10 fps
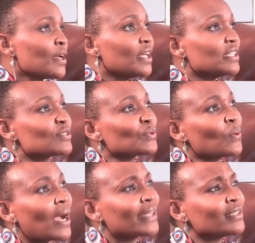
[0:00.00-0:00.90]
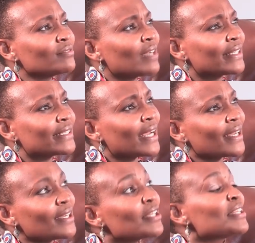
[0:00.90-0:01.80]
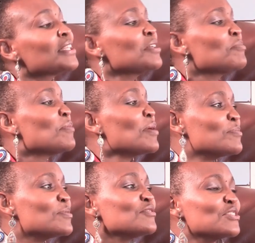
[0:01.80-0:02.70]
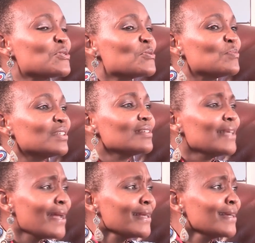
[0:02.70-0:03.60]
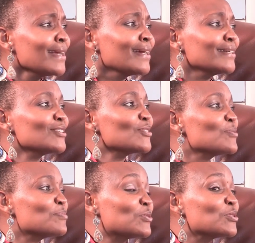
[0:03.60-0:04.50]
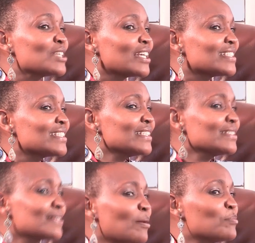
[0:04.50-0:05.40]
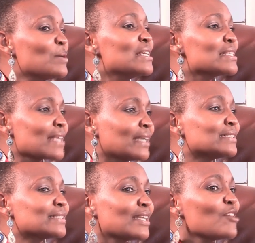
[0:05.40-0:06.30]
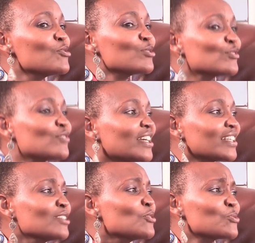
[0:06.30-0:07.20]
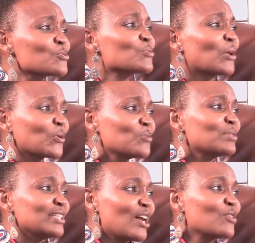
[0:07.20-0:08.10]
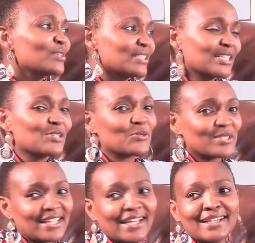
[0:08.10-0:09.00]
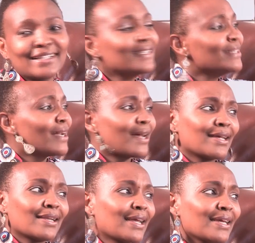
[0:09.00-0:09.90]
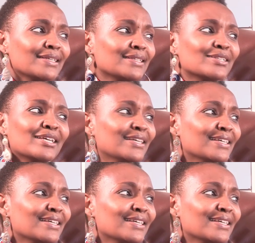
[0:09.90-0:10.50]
And so I think my mom even told me, yeah, you know, because she had seen some signs. Now, if Irene goes to Nairobi now and settles there, her line,